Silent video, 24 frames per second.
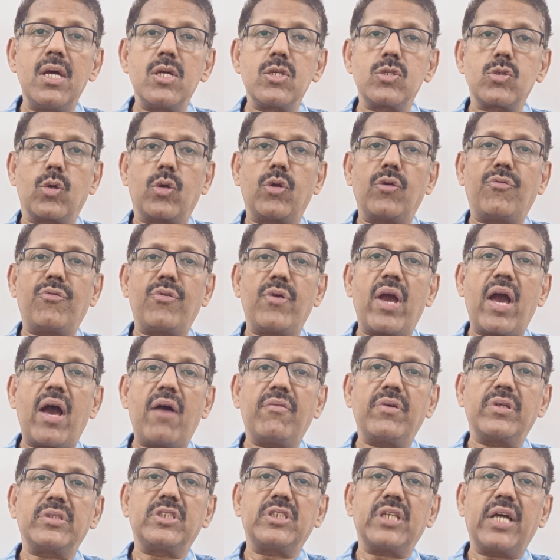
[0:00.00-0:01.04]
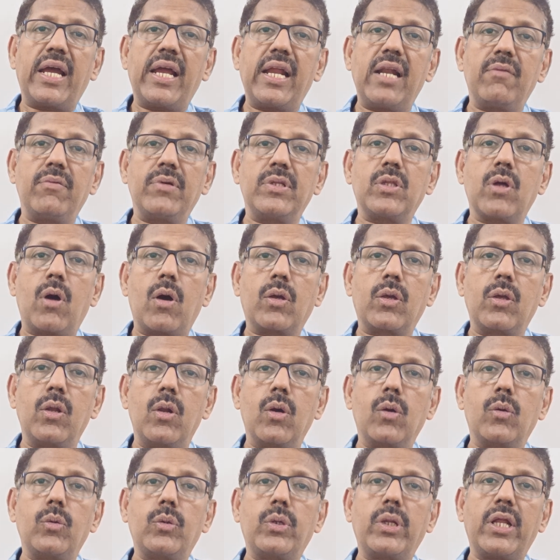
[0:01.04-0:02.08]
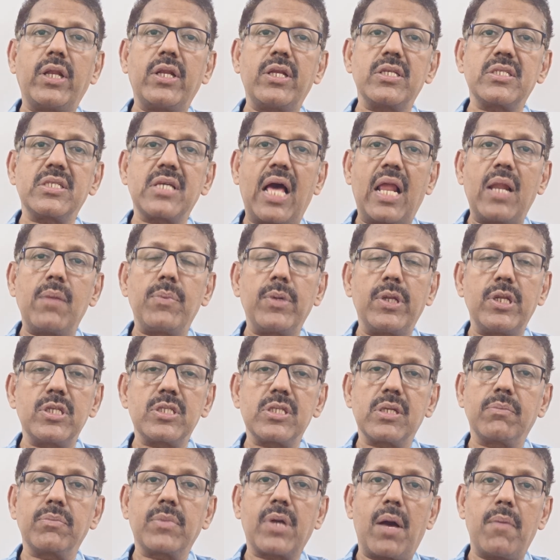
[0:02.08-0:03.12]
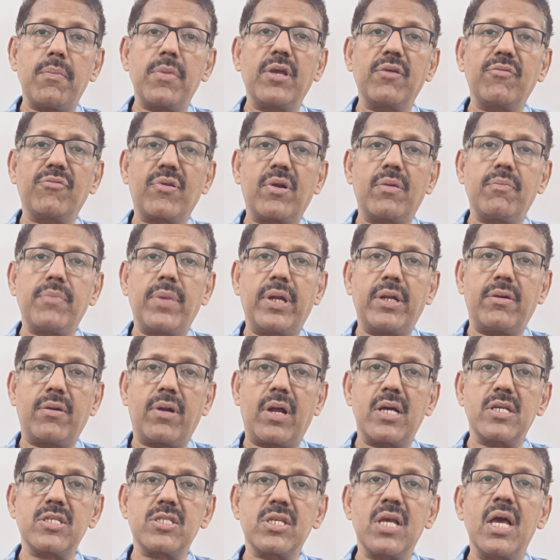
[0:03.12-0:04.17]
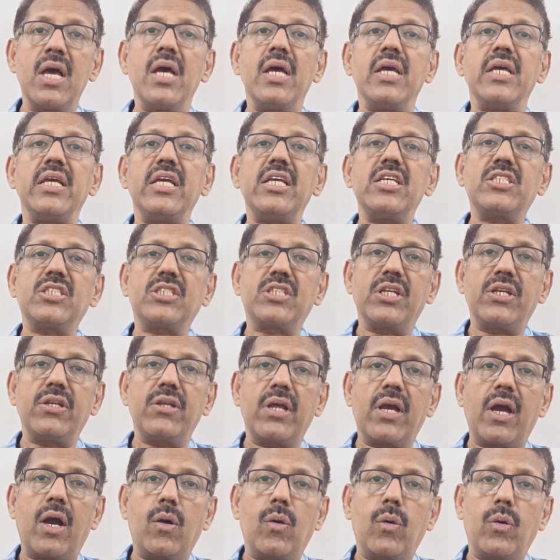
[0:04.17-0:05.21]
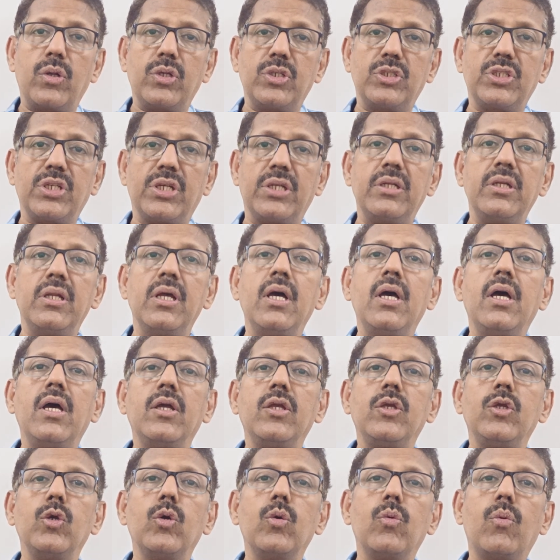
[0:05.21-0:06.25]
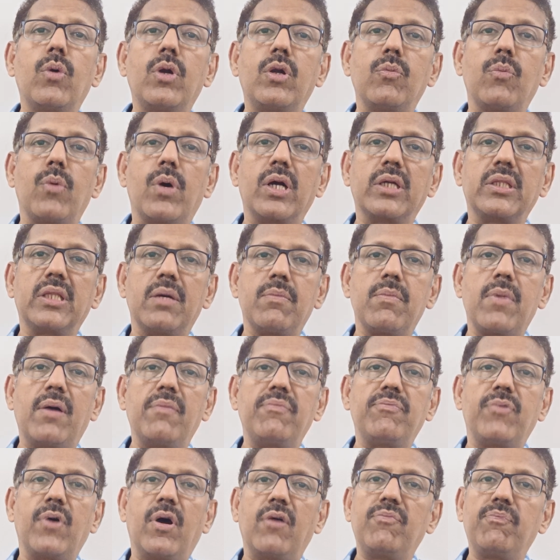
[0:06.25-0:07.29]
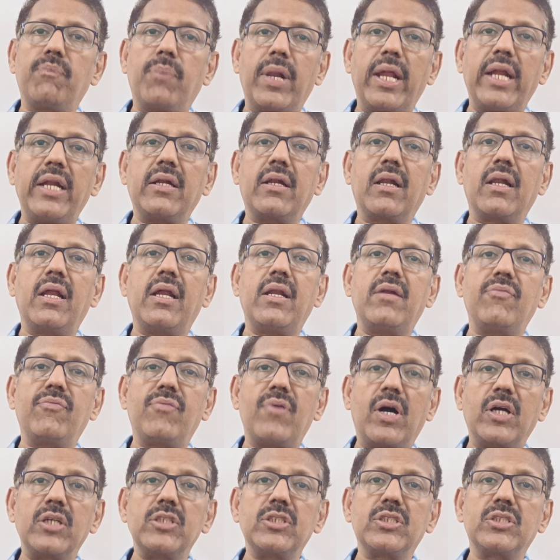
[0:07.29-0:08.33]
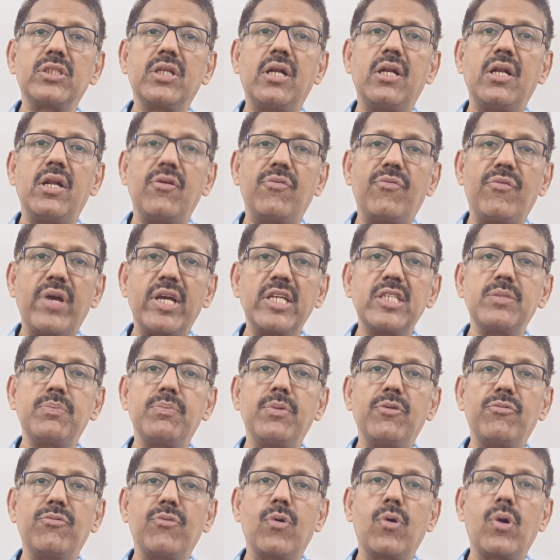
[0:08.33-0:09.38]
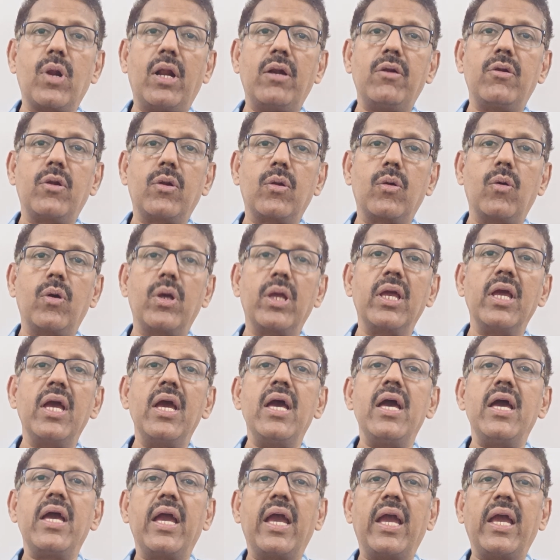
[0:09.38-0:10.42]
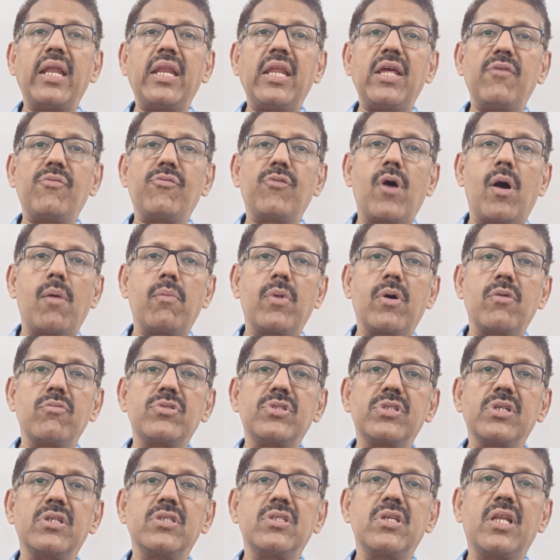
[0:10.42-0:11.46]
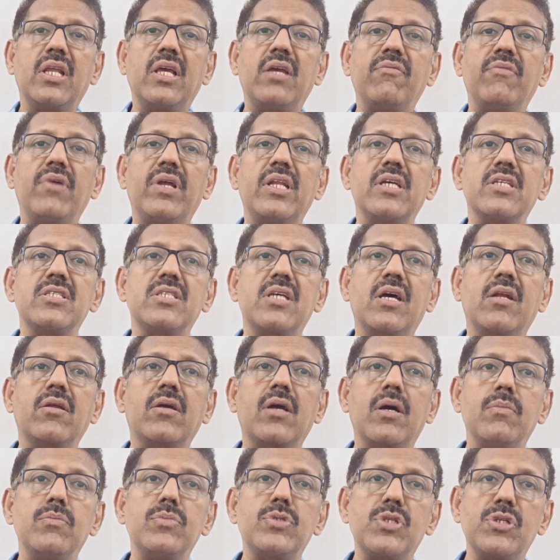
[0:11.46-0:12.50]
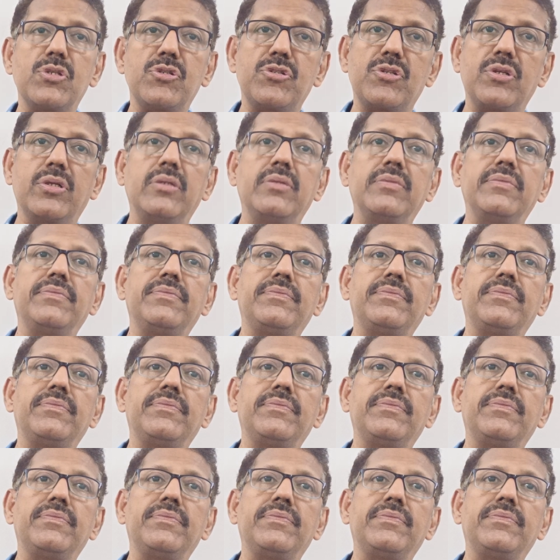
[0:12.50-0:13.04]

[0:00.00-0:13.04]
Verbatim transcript: So if you have a child with oculocutaneous albinism coming from Madras, East India origin, you would work them up for platelet functional defects before undergoing any form of surgery, even a circumcision.